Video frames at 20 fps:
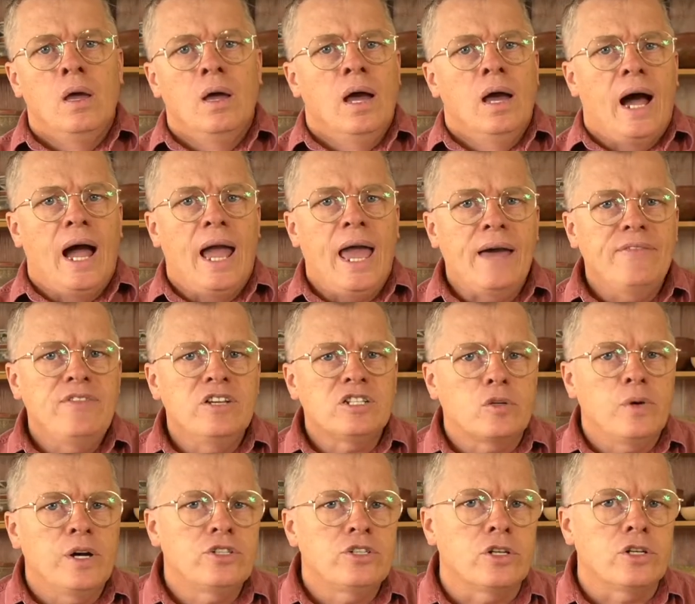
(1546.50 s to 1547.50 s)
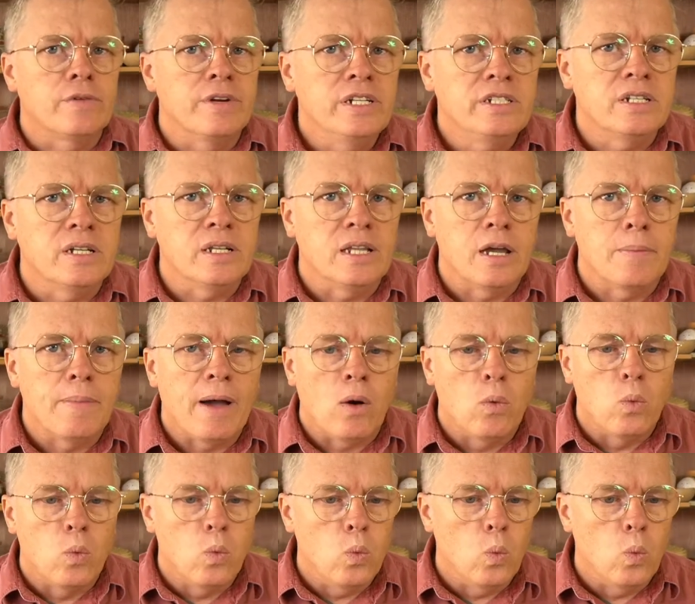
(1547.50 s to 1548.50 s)
I had this question recently about
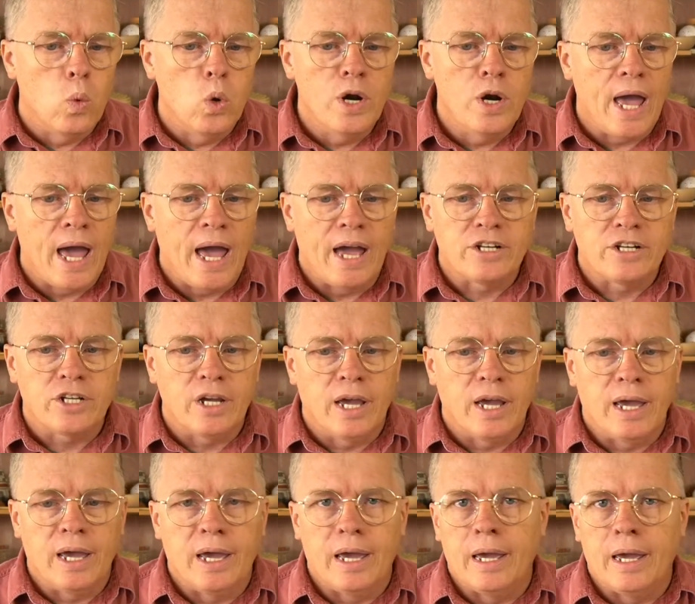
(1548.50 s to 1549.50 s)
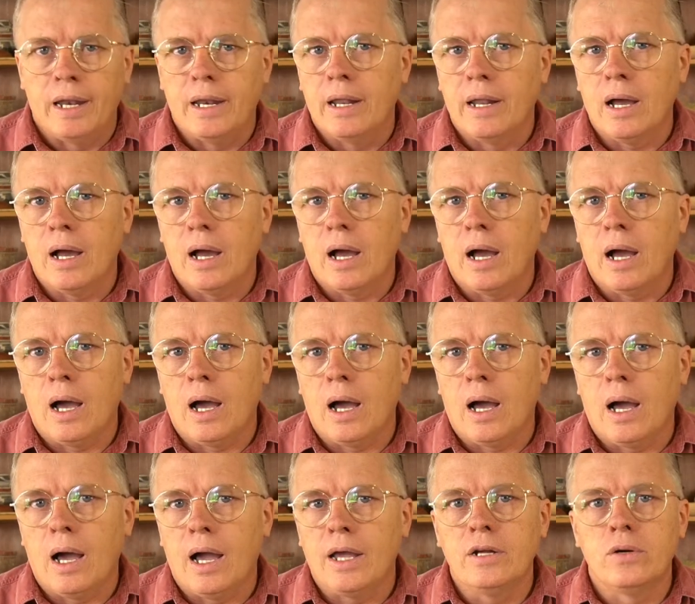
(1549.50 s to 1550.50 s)
wood ash, and
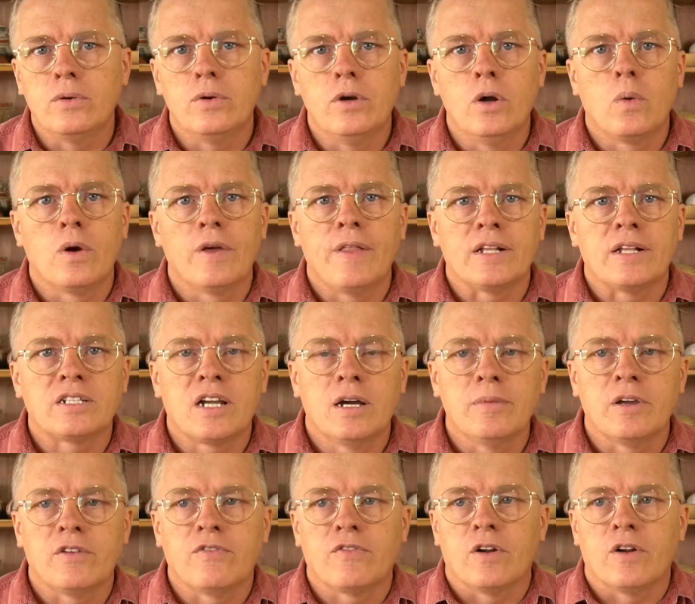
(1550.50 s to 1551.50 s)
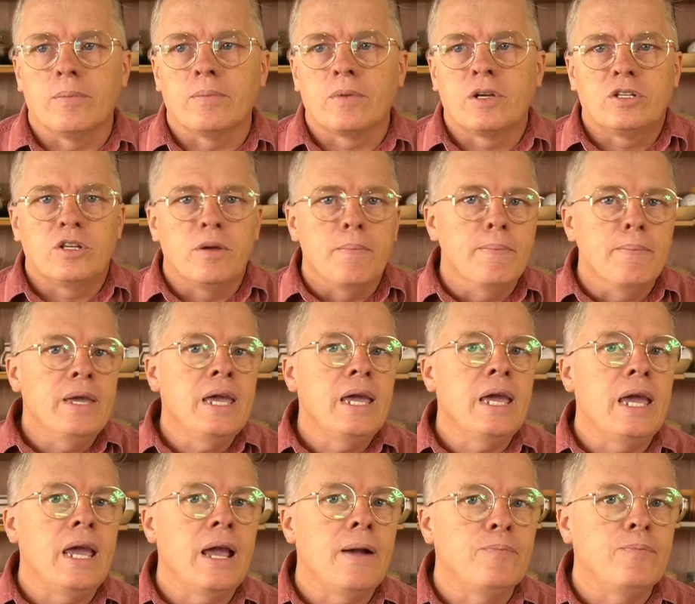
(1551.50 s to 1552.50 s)
I don't know where that's coming from. To
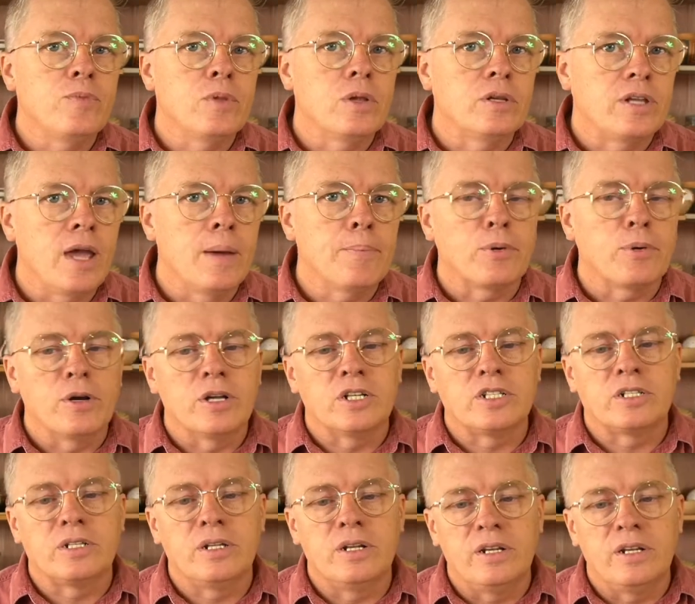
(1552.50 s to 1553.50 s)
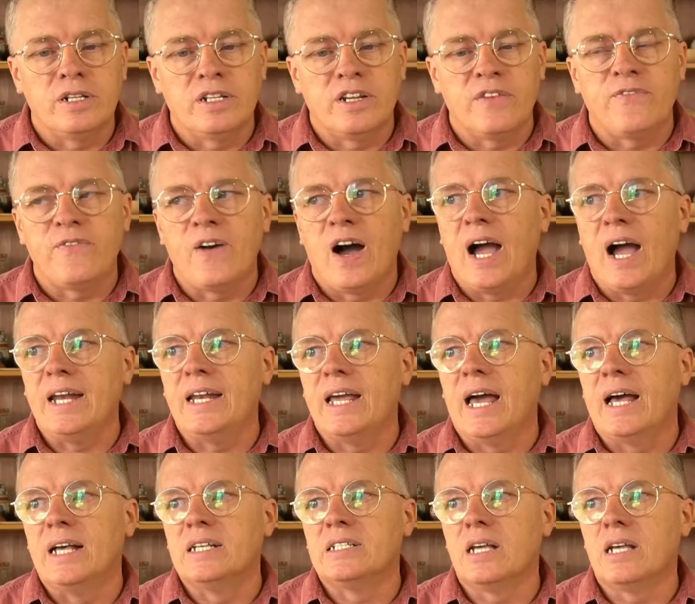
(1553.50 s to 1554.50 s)
me, temper is defined
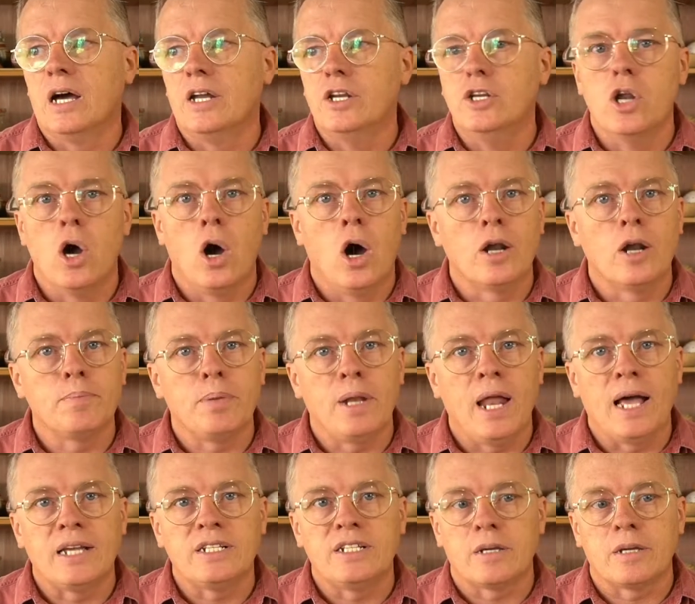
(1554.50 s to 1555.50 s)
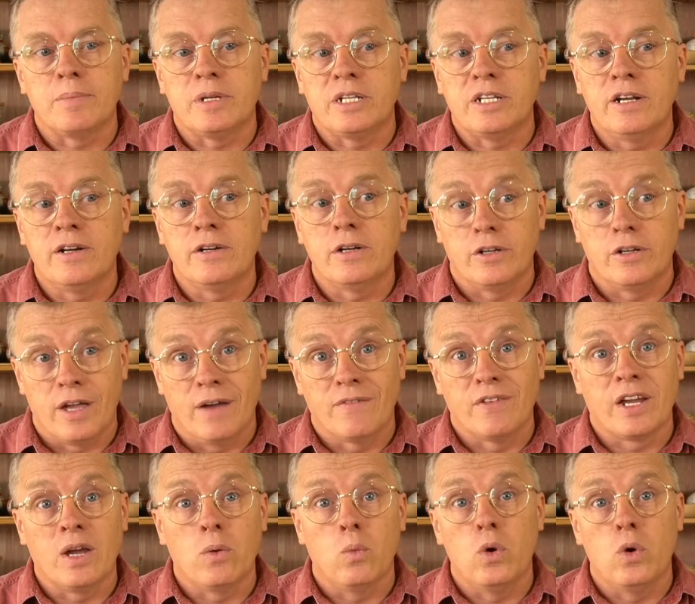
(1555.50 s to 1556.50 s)
as a non-plastic material. You ever
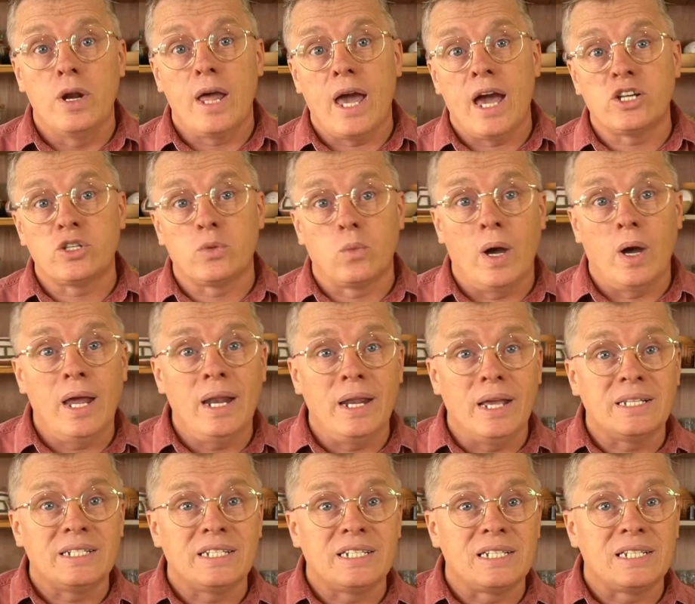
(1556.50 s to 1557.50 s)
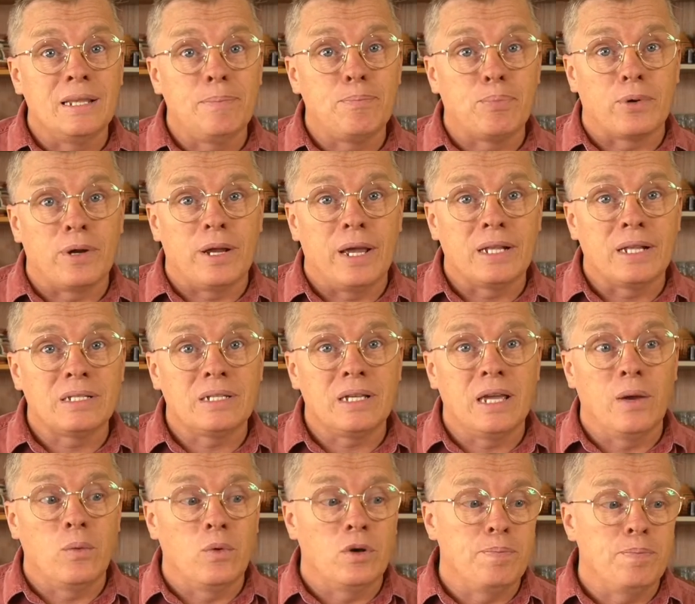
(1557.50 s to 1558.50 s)
get wood ash wet? It's slippery. It,
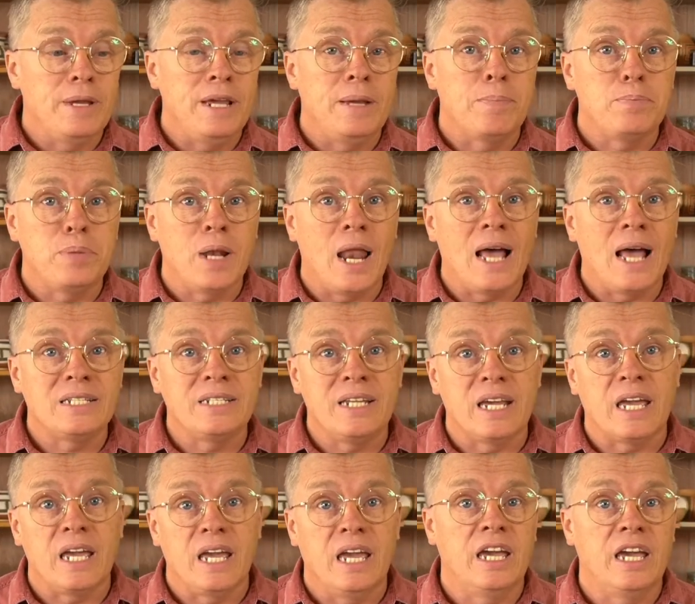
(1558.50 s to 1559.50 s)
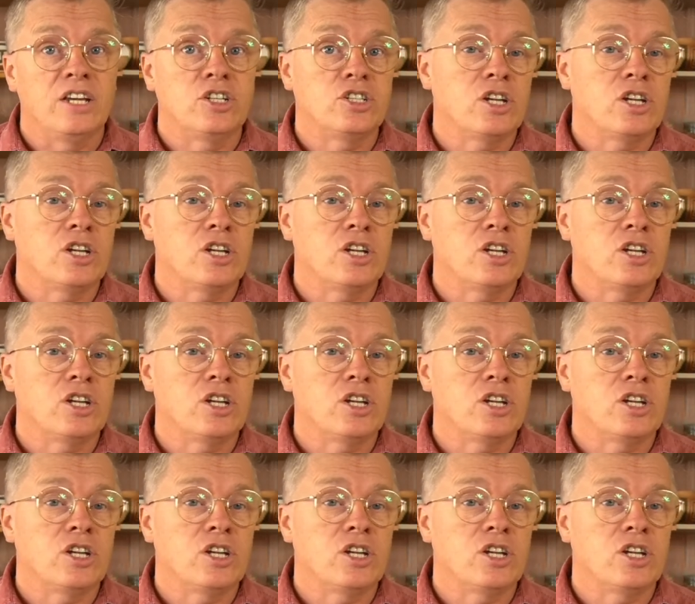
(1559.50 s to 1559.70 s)
it would be plastic-ish.